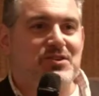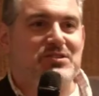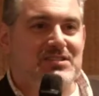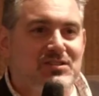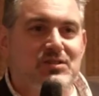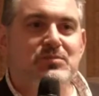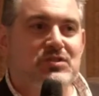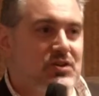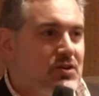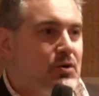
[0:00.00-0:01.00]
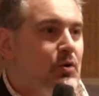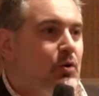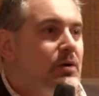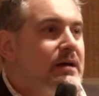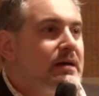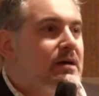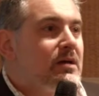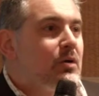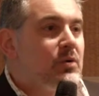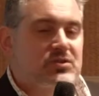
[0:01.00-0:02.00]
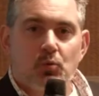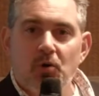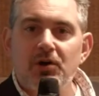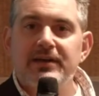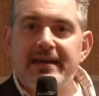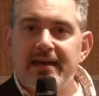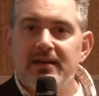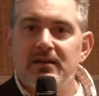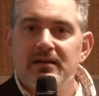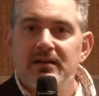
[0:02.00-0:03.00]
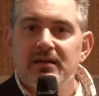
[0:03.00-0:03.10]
Your system two was working